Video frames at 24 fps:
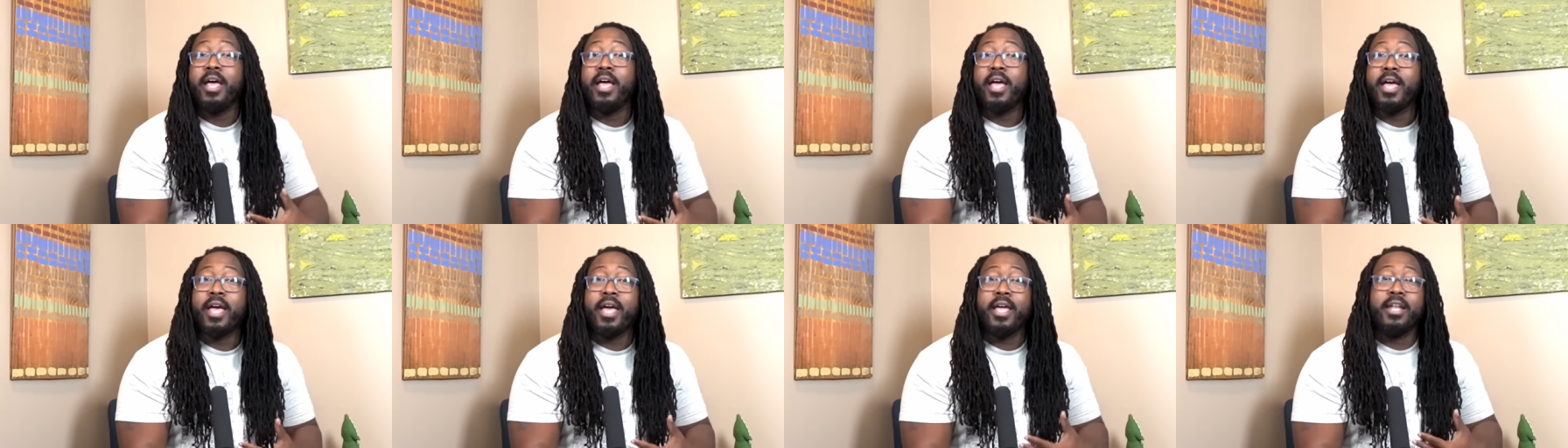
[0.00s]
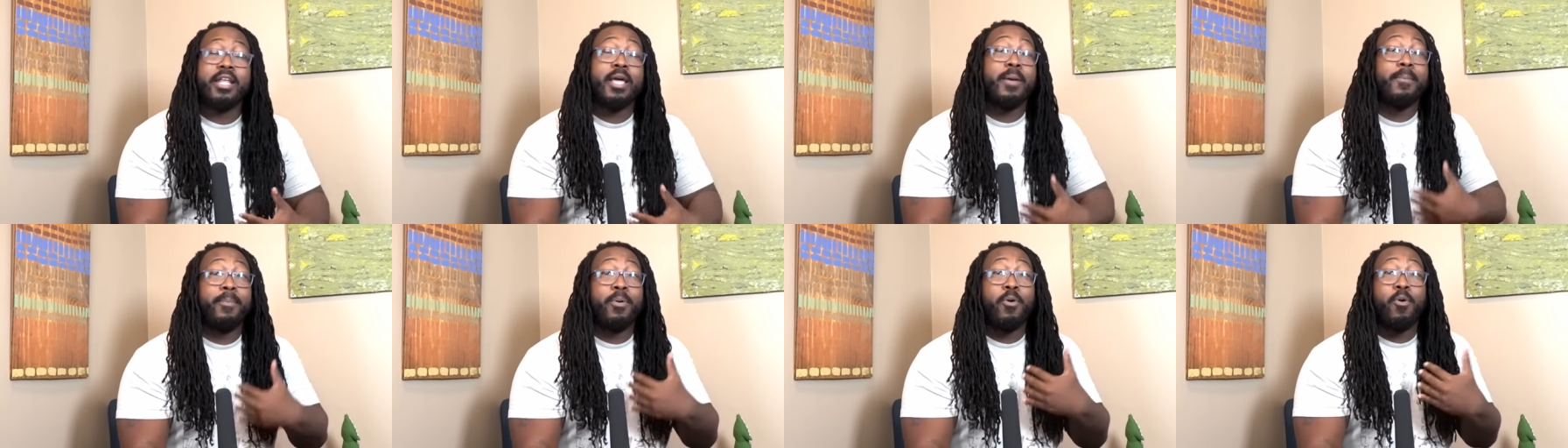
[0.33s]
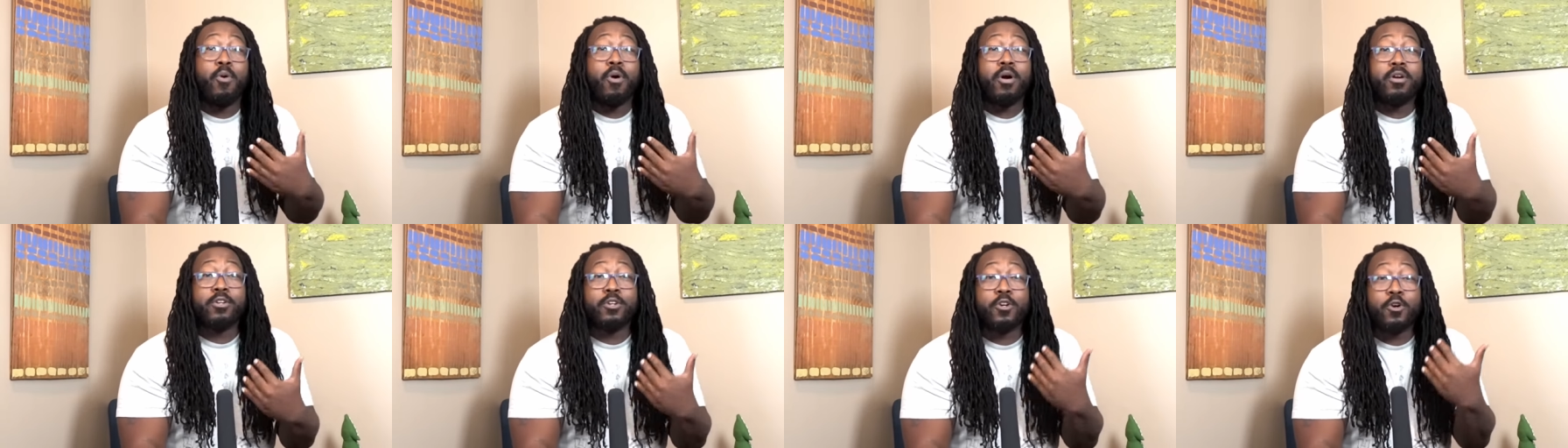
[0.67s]
and
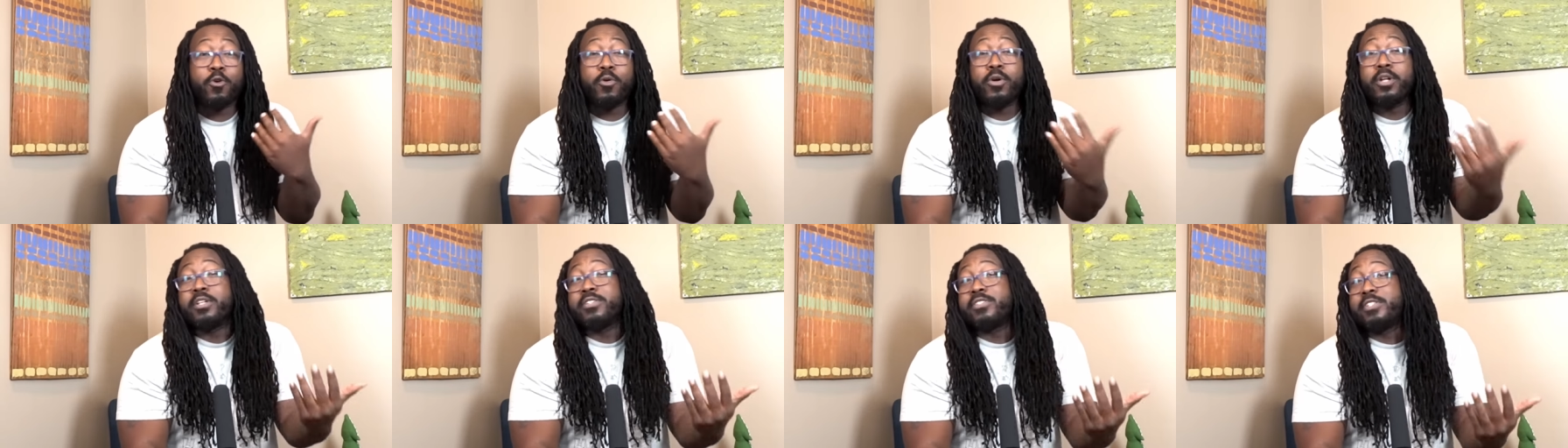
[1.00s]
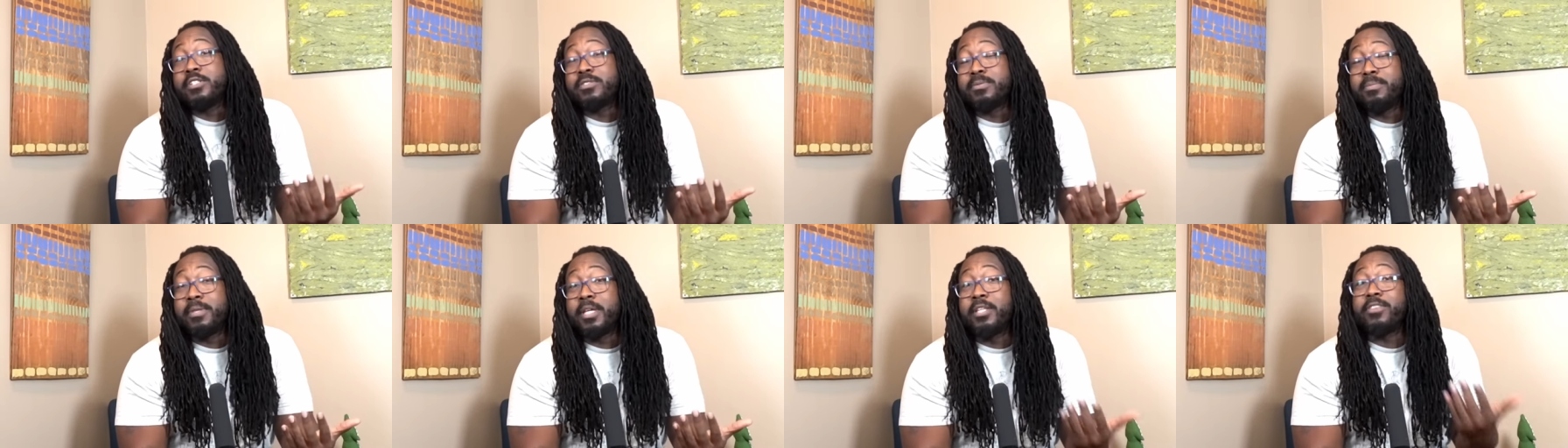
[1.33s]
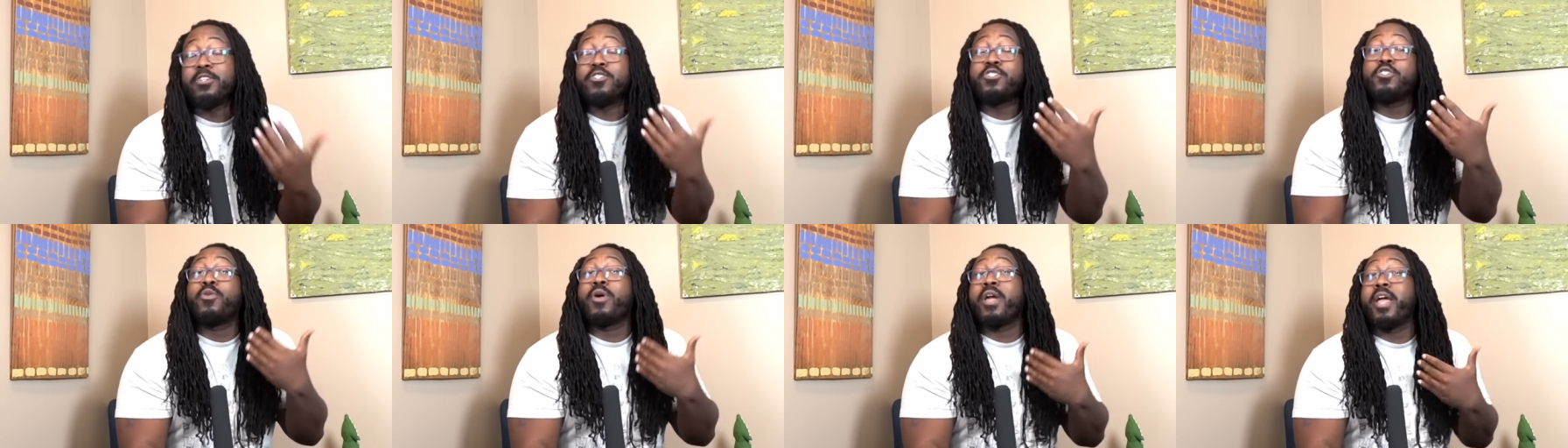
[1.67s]
important criticism that
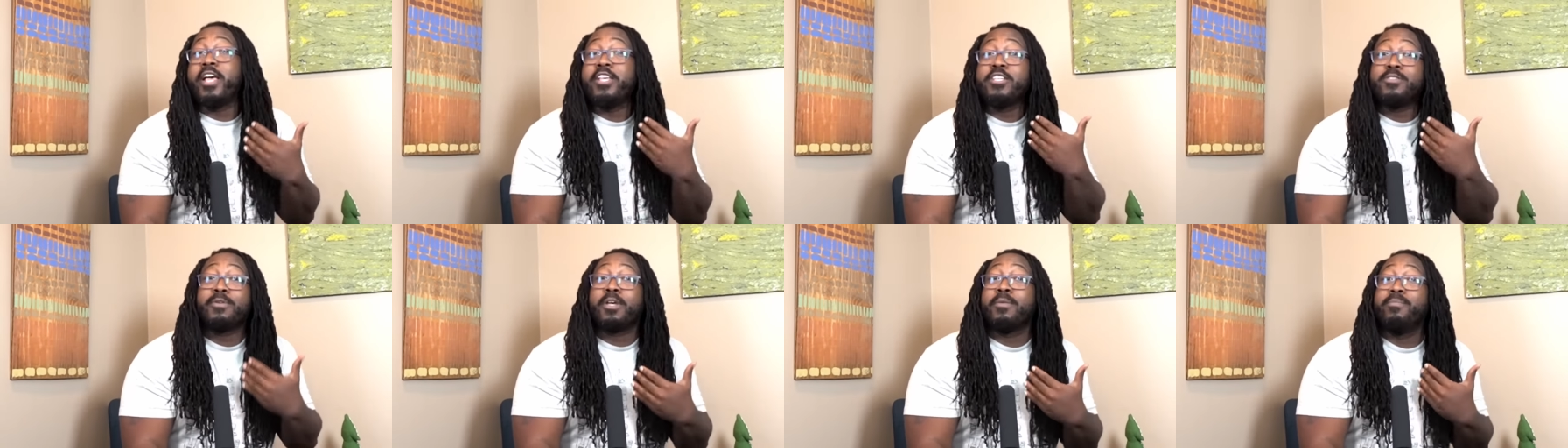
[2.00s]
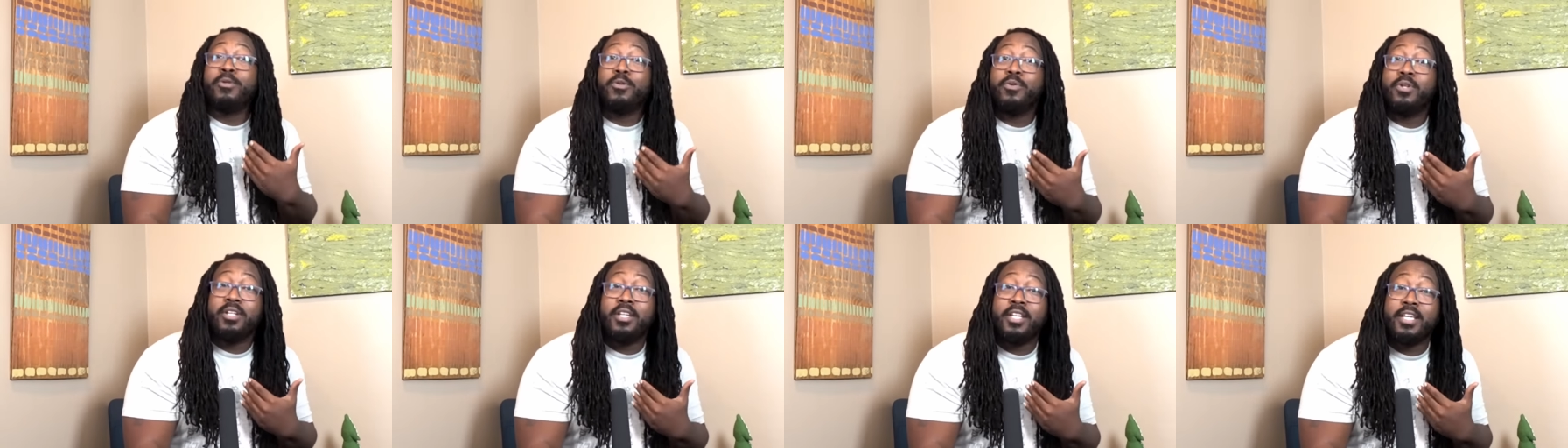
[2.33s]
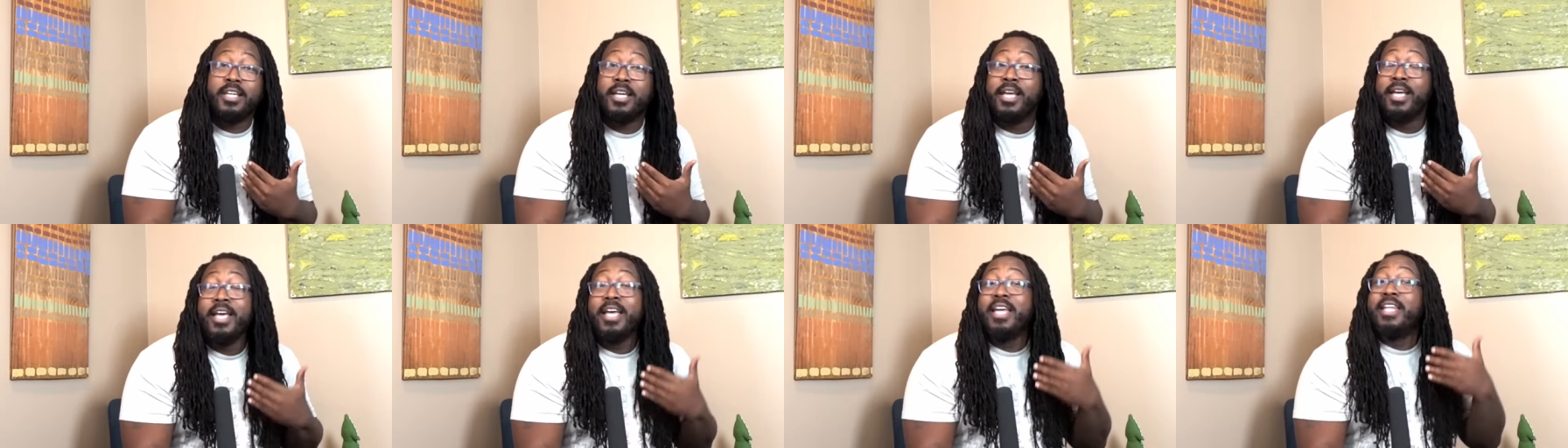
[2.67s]
the trans
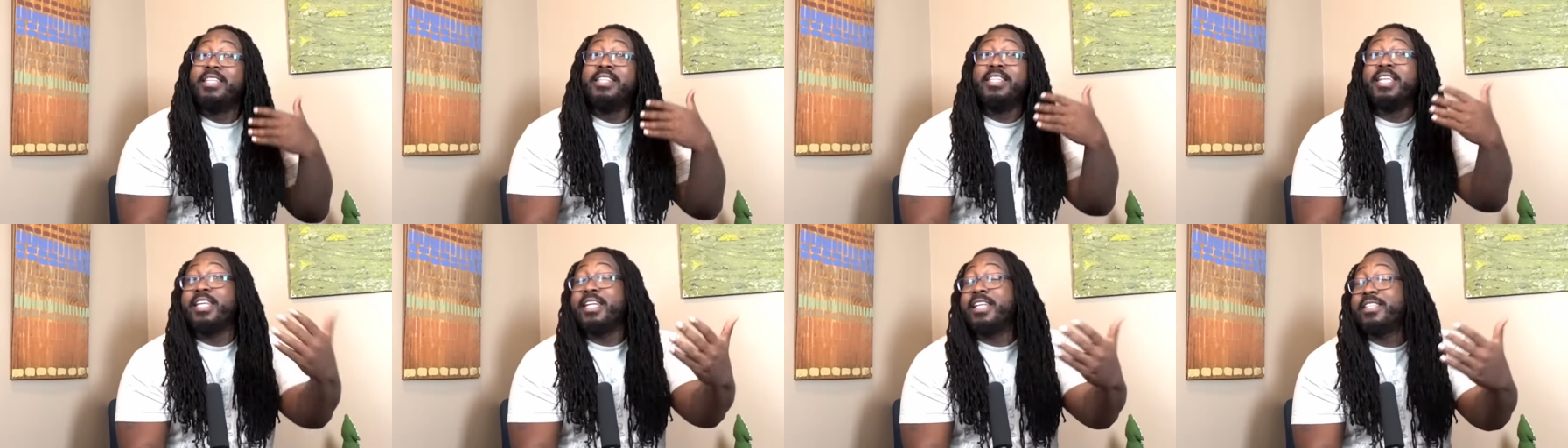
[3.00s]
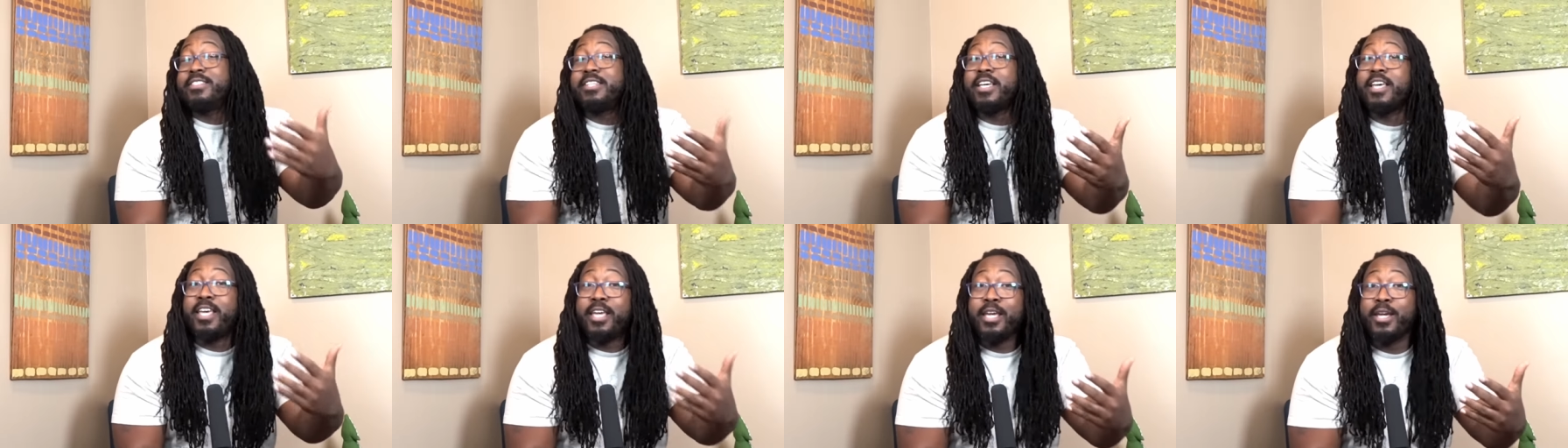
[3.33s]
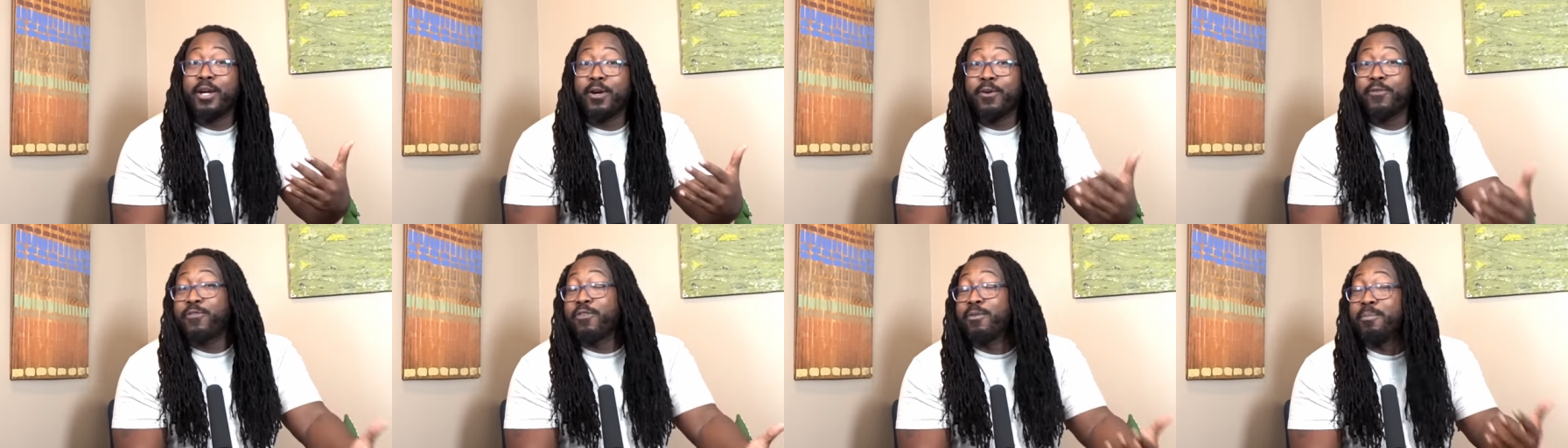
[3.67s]
community needed to
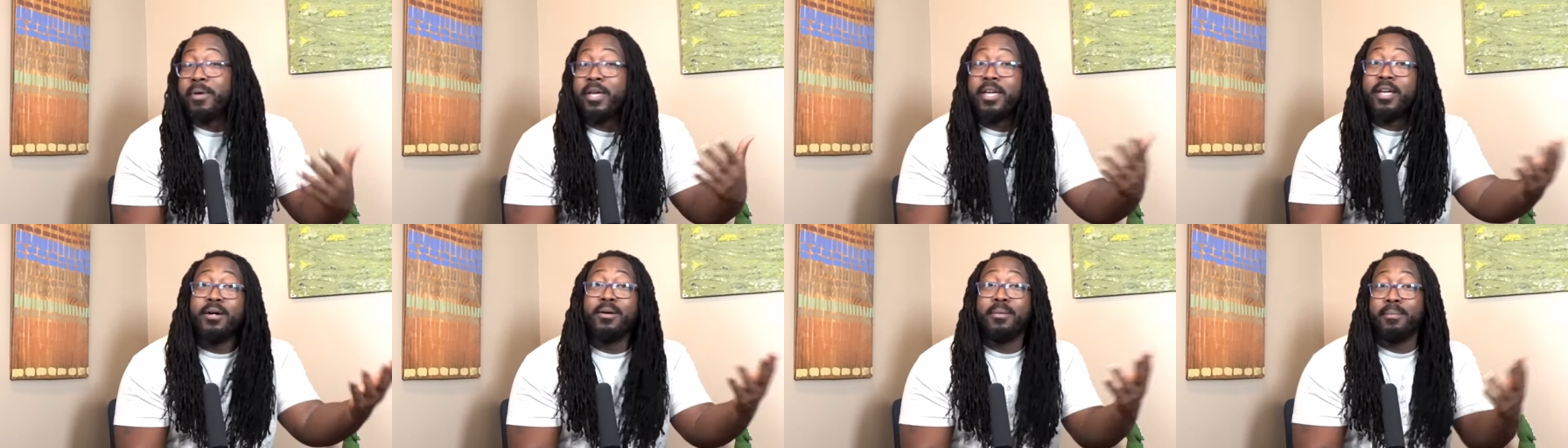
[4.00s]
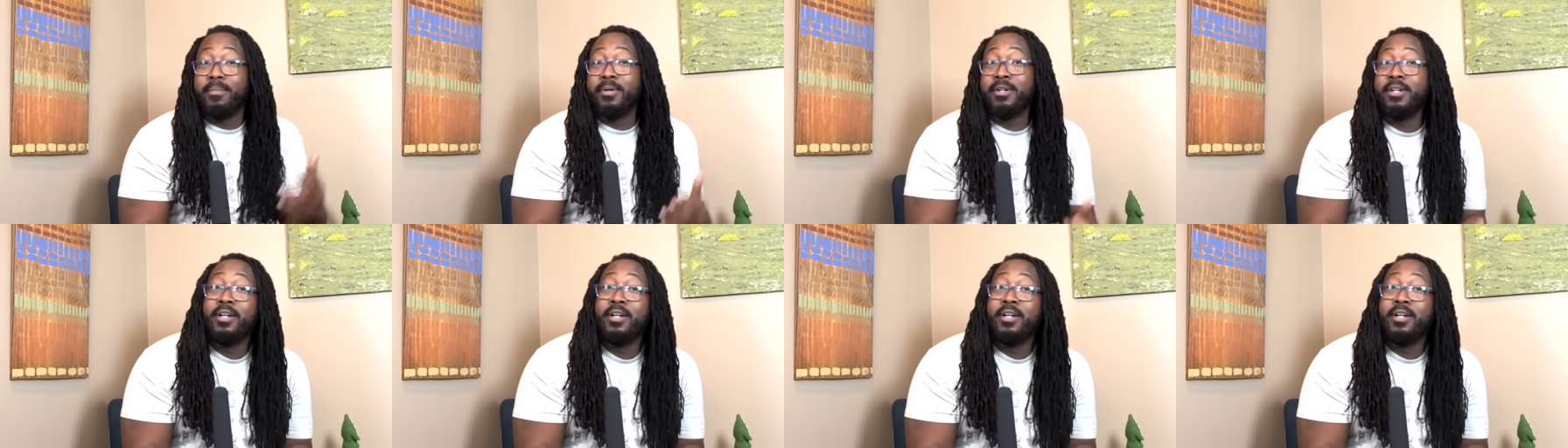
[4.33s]
hear from him,